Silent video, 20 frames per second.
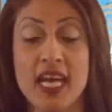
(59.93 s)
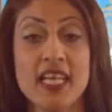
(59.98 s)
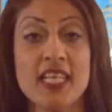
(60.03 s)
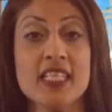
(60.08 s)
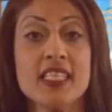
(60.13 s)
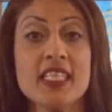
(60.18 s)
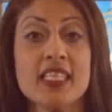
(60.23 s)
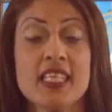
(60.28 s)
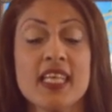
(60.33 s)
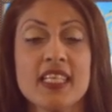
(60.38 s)

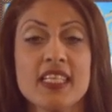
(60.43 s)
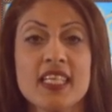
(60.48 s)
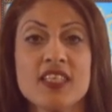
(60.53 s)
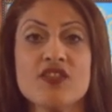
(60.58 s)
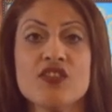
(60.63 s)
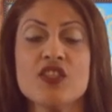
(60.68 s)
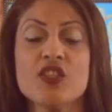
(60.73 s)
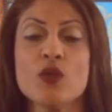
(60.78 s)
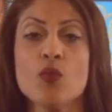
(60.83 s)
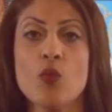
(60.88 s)
anything that
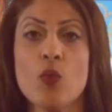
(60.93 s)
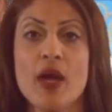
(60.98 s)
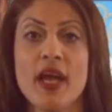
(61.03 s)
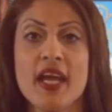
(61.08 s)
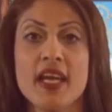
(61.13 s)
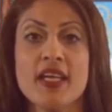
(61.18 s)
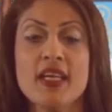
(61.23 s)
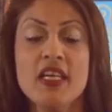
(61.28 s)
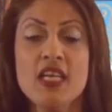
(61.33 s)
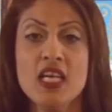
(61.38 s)
gets in the
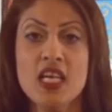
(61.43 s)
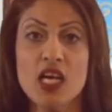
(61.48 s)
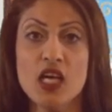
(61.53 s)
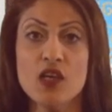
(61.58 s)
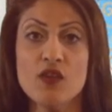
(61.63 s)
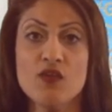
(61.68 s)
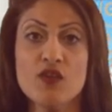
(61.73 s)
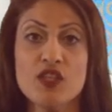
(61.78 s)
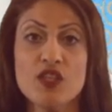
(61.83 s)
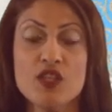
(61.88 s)
way
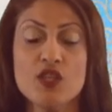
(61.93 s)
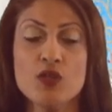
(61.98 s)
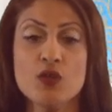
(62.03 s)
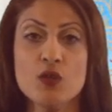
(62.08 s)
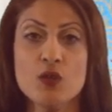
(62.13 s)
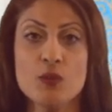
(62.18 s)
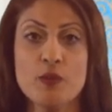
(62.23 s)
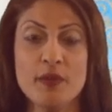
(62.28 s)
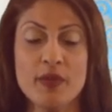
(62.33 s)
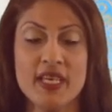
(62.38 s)
of
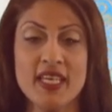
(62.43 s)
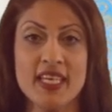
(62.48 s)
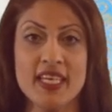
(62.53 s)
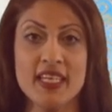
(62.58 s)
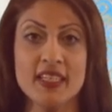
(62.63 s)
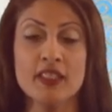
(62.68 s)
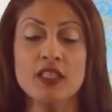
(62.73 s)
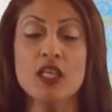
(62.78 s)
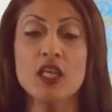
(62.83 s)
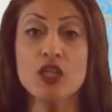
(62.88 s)
you
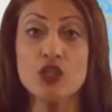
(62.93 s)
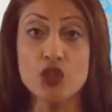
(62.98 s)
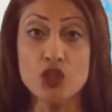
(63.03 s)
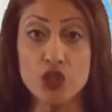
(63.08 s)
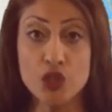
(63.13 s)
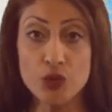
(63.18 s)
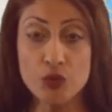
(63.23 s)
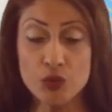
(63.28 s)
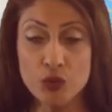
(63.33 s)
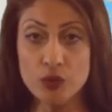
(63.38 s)
being
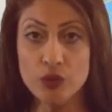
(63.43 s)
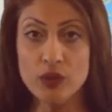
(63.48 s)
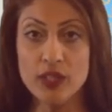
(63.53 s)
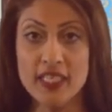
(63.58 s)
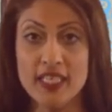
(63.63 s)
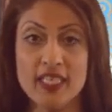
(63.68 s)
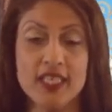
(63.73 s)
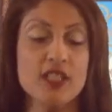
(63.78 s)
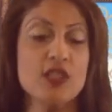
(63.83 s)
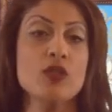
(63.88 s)

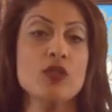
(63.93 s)
truly